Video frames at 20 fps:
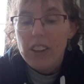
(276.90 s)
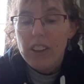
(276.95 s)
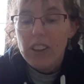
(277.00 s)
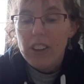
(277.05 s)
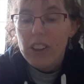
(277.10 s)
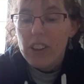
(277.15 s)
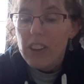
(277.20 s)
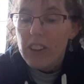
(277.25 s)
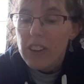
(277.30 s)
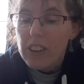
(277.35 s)

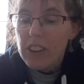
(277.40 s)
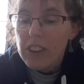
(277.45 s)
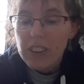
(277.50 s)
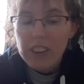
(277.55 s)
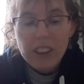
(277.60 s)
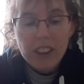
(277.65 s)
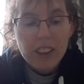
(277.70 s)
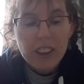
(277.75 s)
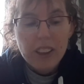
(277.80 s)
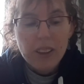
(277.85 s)
Turn your
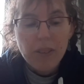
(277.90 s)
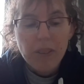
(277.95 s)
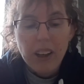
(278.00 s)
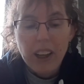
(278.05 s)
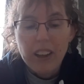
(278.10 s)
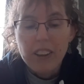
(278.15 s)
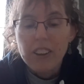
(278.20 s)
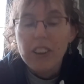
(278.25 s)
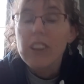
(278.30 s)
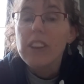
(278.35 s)
attention
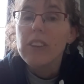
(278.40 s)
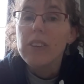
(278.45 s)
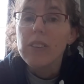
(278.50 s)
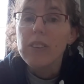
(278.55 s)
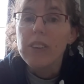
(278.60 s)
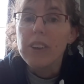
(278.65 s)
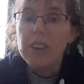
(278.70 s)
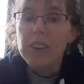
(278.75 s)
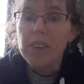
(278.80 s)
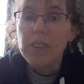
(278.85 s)
back to the
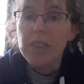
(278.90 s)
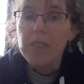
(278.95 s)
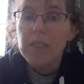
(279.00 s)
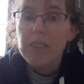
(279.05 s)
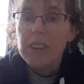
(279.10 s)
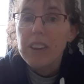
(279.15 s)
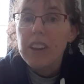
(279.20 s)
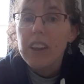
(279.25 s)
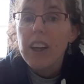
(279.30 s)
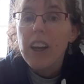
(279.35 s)
room
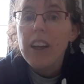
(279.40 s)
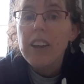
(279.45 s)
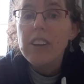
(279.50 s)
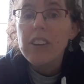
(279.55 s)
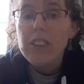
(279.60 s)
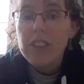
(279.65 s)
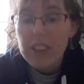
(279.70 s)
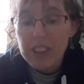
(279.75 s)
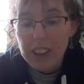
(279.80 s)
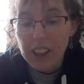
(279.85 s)
and
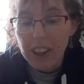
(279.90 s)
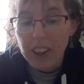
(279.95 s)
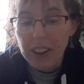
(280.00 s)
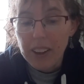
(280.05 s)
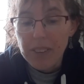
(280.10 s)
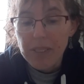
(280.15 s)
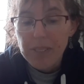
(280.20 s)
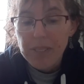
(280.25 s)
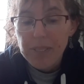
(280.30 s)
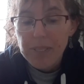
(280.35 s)
your
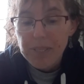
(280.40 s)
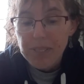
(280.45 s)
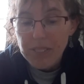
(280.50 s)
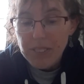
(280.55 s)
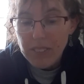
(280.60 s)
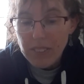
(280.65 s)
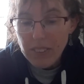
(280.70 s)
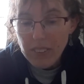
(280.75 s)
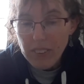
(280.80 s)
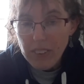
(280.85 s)
day,
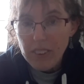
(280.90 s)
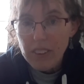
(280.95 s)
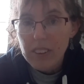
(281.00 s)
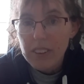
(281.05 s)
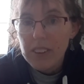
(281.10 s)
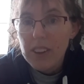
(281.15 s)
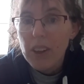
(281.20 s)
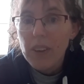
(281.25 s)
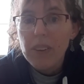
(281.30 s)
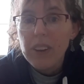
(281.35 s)

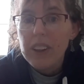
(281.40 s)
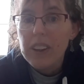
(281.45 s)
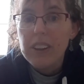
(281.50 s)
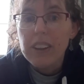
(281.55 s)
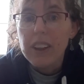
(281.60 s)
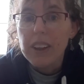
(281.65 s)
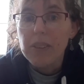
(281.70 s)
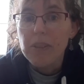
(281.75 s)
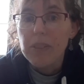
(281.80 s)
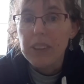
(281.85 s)
knowing
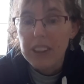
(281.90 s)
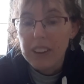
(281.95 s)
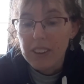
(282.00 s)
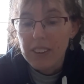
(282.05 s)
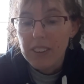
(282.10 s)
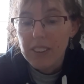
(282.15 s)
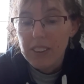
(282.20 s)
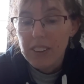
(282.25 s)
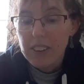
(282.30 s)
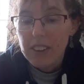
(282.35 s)
that
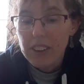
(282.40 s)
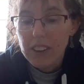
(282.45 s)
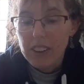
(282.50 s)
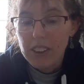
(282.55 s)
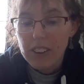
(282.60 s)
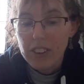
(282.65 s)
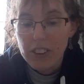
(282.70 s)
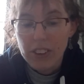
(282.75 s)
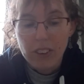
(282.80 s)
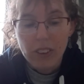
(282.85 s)
peace
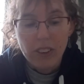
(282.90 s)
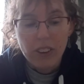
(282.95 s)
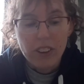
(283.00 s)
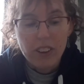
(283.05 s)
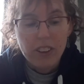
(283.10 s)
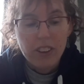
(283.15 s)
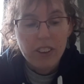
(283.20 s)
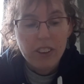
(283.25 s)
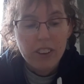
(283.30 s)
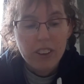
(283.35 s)
is
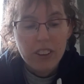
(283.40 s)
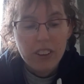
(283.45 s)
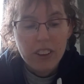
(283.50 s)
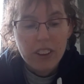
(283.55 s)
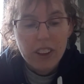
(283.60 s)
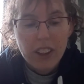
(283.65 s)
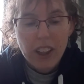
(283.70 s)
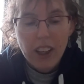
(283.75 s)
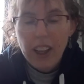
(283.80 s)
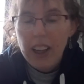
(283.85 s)
yours.
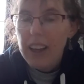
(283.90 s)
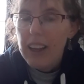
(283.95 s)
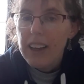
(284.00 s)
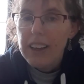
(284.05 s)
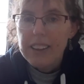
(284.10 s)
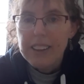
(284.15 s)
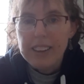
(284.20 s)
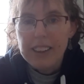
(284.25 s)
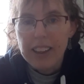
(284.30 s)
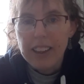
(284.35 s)

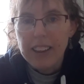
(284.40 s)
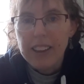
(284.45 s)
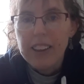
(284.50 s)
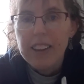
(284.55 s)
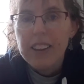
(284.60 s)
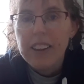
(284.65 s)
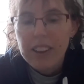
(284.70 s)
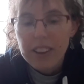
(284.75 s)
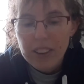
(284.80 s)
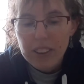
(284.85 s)
Take
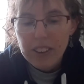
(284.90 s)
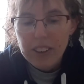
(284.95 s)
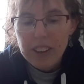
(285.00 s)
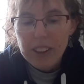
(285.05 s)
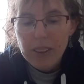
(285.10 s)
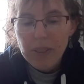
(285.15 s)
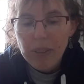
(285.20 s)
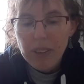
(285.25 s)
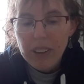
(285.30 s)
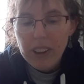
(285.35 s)
another
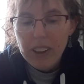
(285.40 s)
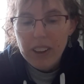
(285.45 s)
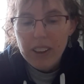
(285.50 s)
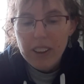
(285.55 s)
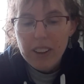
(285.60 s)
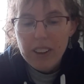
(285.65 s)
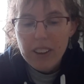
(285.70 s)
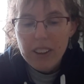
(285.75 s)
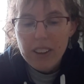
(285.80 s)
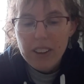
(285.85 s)
deep
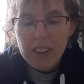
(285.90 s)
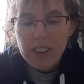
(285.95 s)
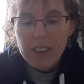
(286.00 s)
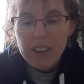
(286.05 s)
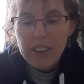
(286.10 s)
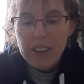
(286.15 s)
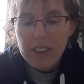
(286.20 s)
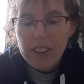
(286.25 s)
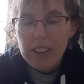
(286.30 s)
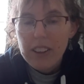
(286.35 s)
breath
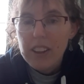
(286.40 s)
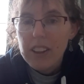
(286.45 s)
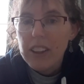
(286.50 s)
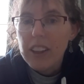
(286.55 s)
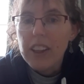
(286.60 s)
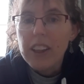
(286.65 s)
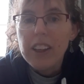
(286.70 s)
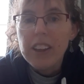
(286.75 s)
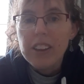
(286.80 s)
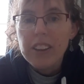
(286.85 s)

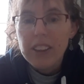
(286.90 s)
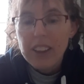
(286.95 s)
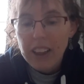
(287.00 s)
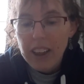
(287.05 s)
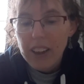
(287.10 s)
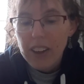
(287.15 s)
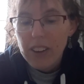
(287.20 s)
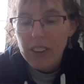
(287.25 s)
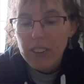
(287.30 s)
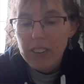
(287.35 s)
in
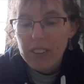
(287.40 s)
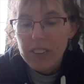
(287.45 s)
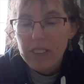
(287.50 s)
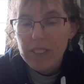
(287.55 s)
now